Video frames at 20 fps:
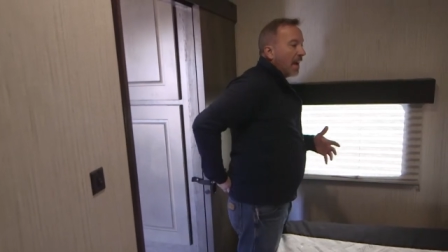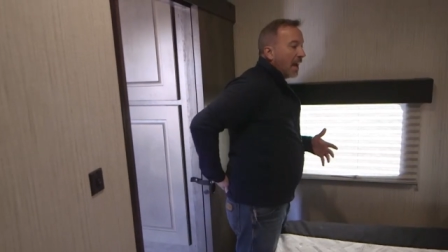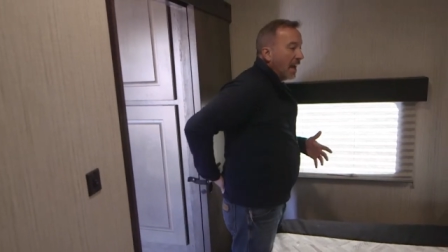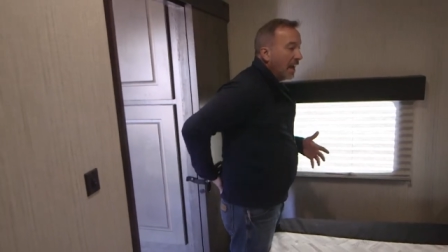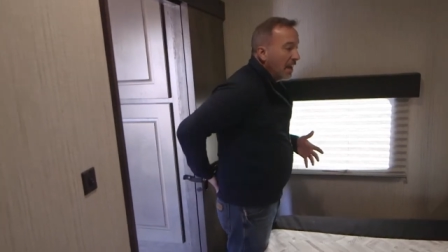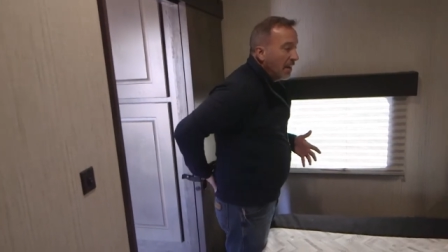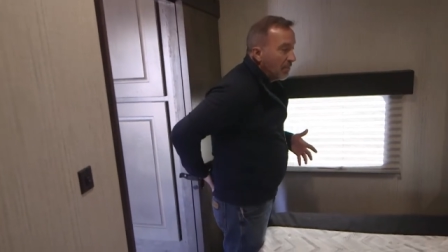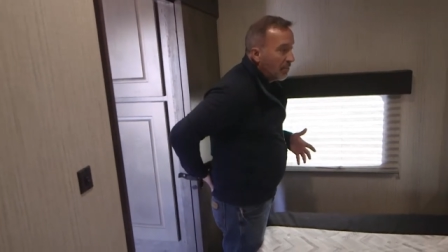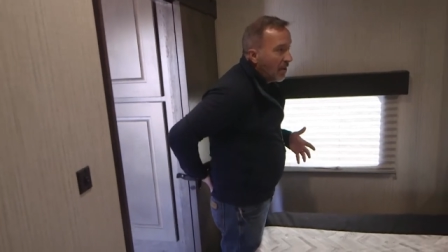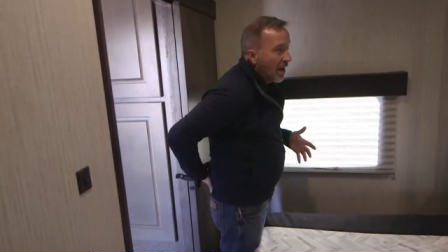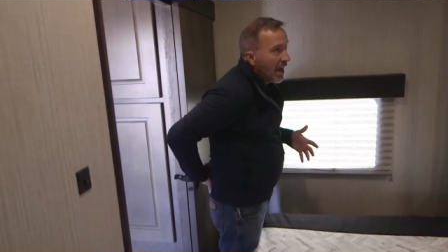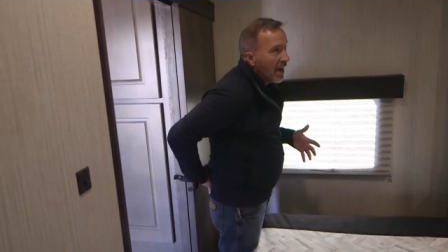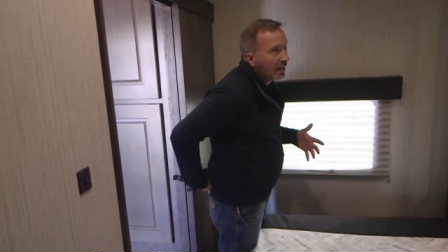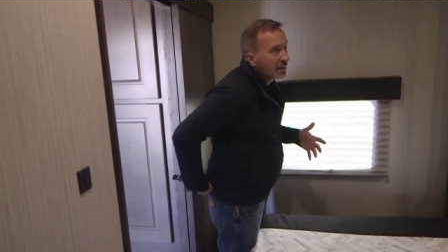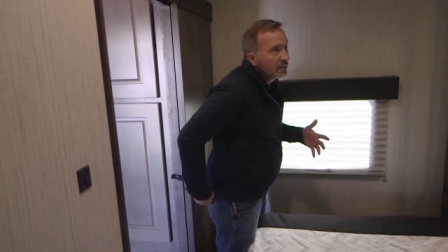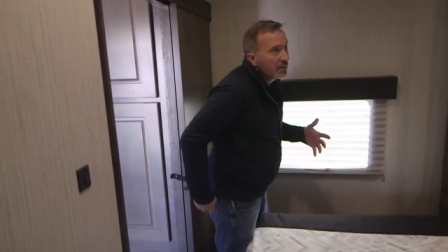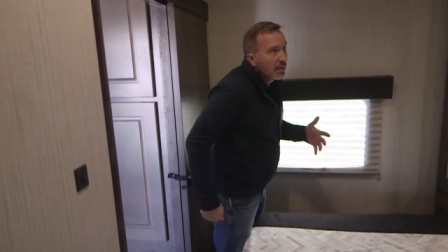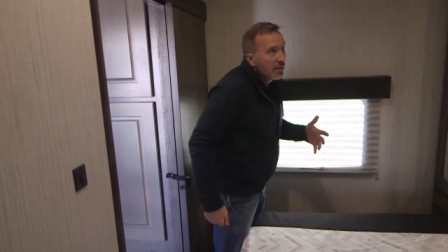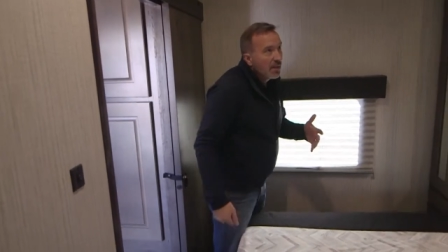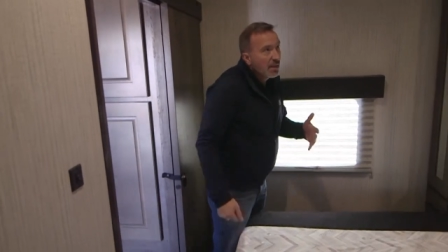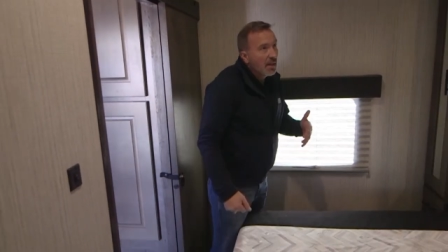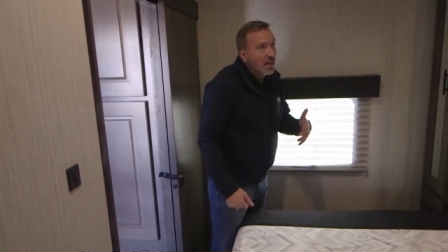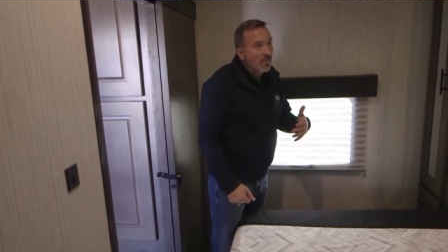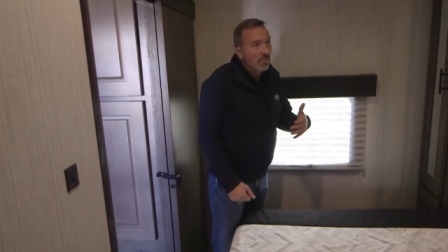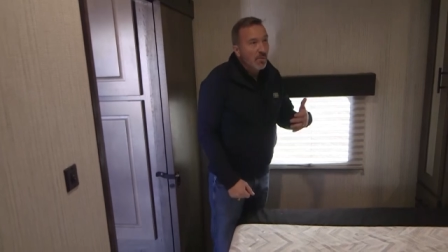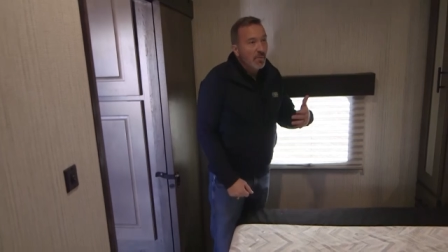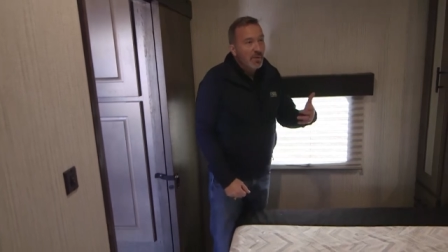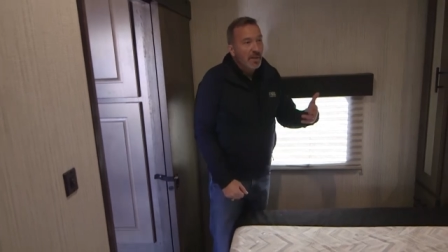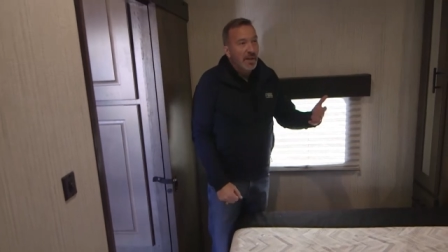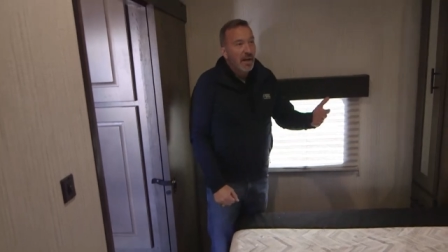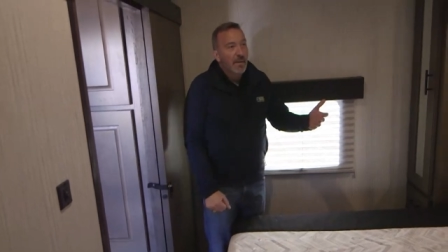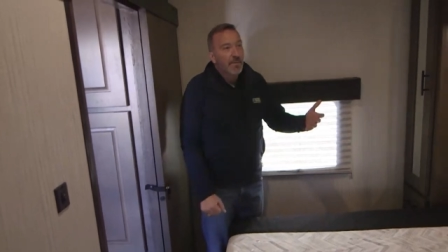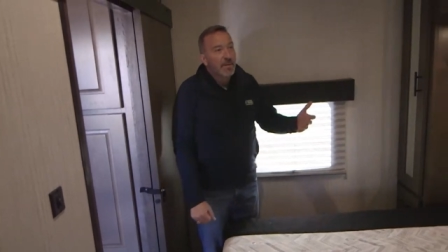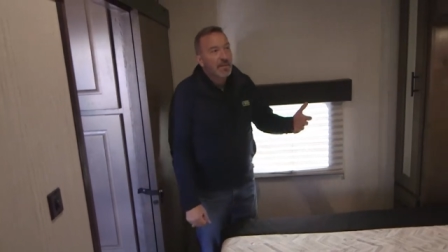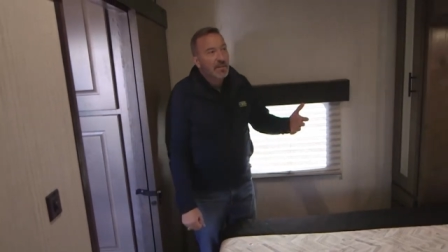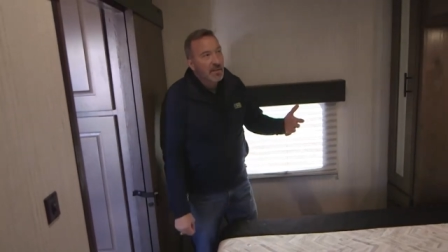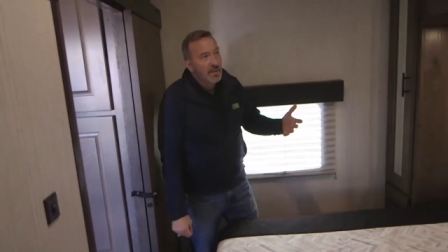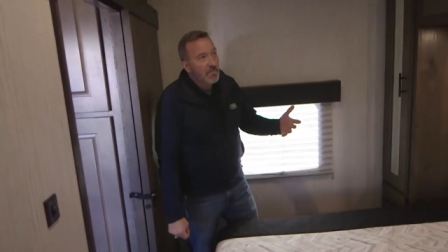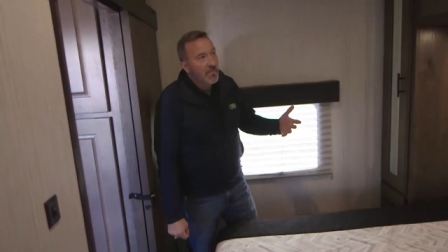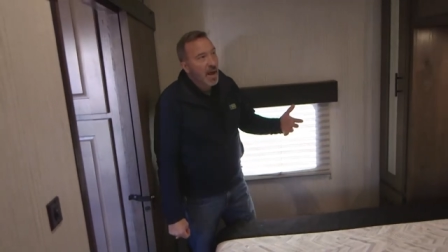And Peck, when we come
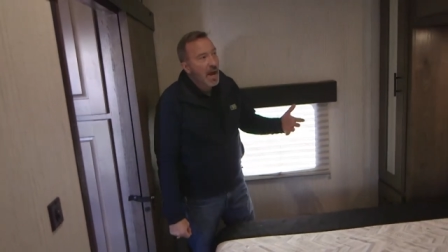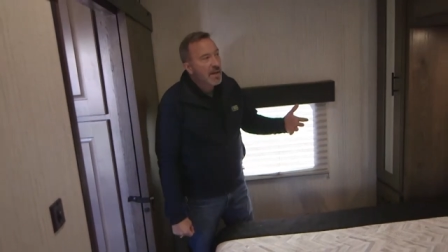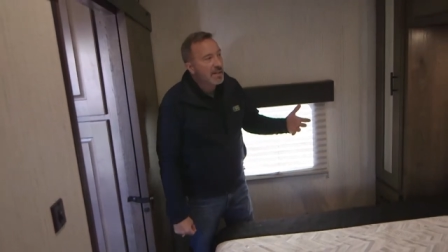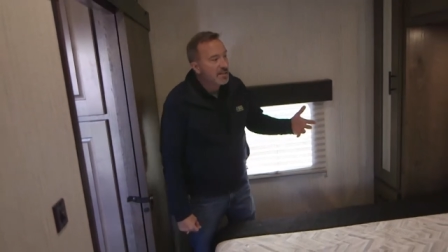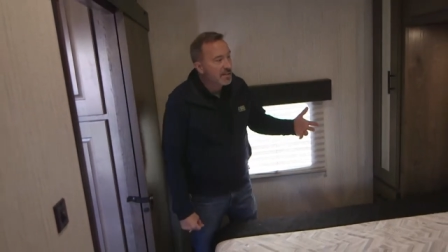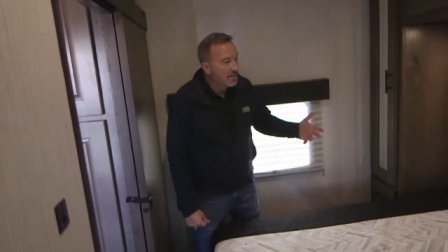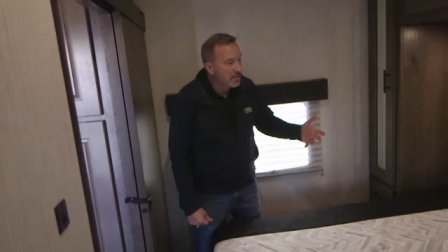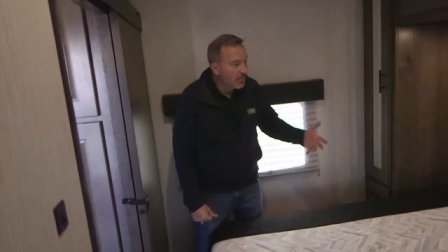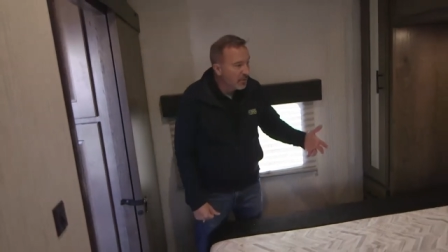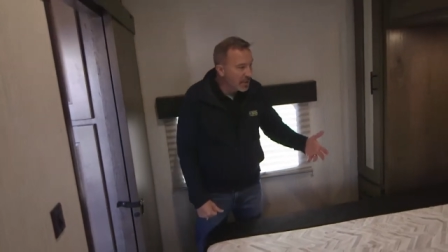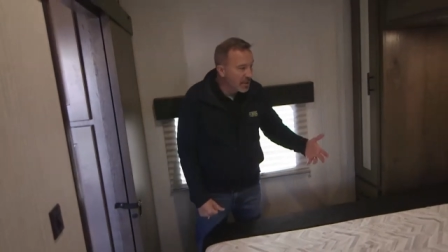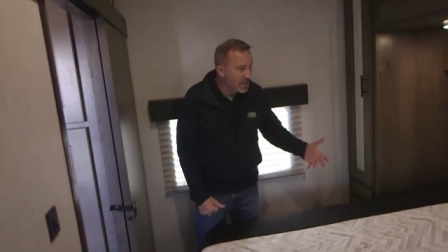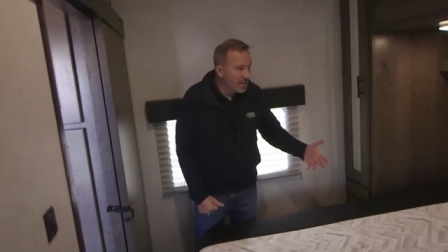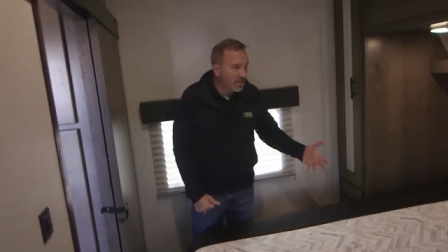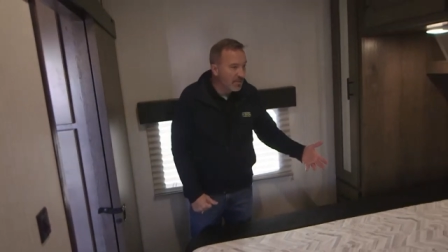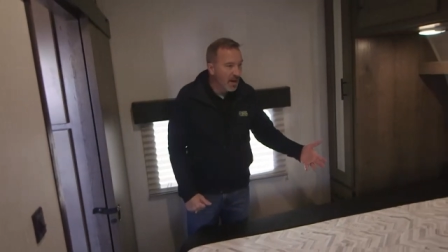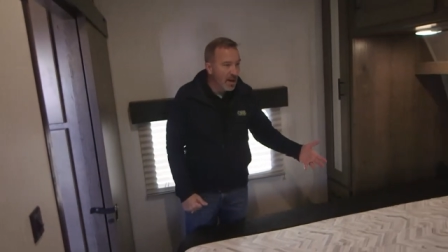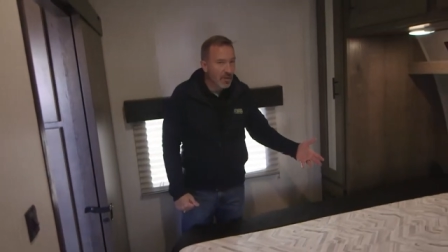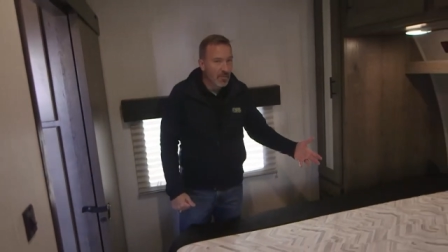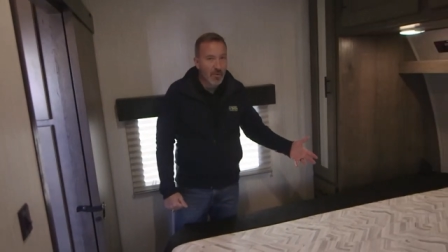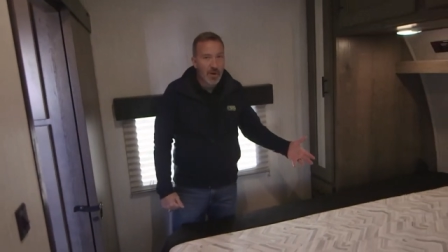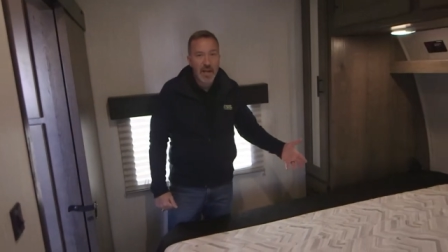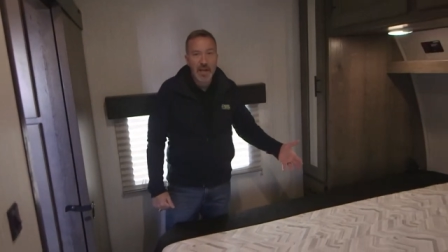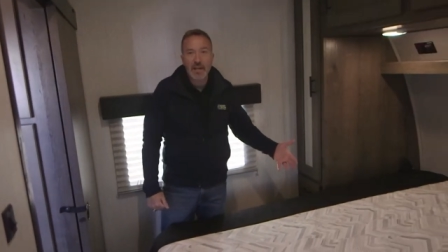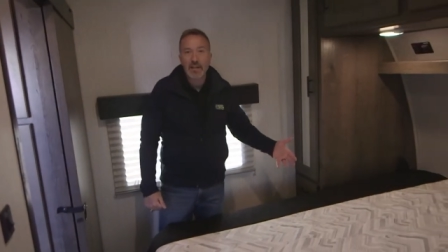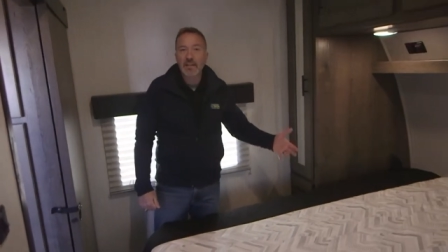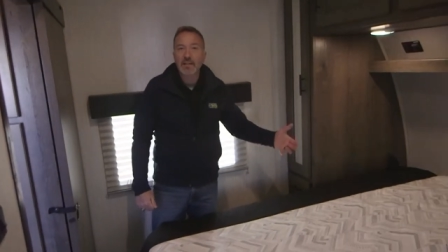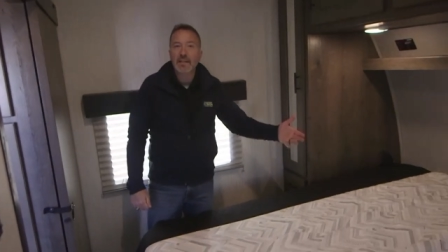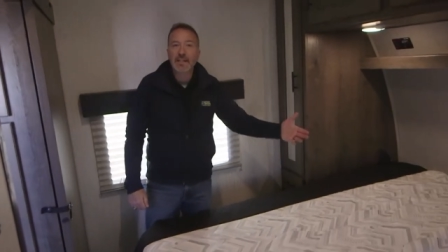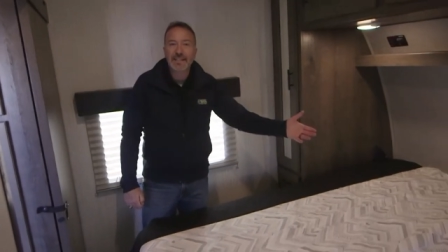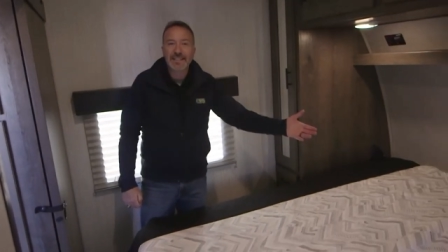into the master, what do you see right away?